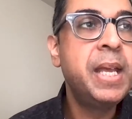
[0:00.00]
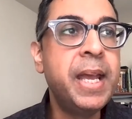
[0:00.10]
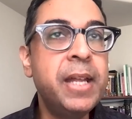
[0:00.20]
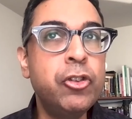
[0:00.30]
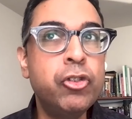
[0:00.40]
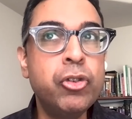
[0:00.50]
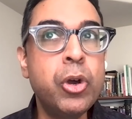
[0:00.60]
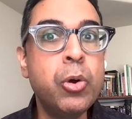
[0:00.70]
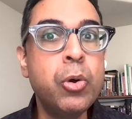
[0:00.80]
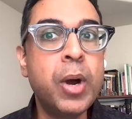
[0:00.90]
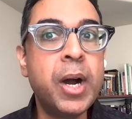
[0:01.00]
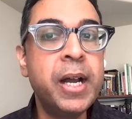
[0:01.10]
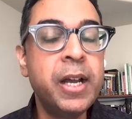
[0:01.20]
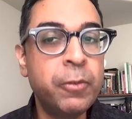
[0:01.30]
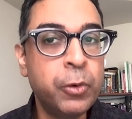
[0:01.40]
And so
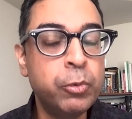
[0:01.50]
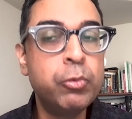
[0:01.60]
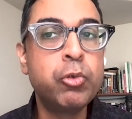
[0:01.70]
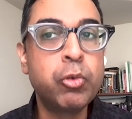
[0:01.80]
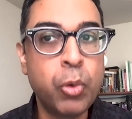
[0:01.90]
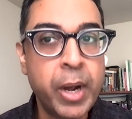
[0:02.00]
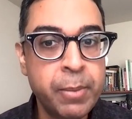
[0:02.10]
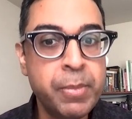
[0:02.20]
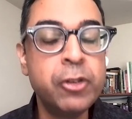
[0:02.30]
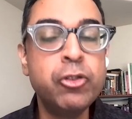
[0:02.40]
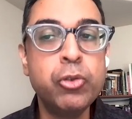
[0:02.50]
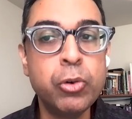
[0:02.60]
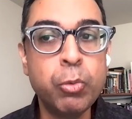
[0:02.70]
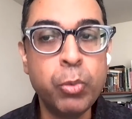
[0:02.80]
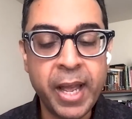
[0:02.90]
I often try to make
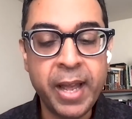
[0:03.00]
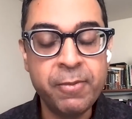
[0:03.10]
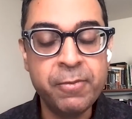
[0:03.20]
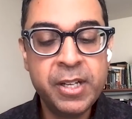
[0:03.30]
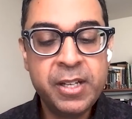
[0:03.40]
sure we have,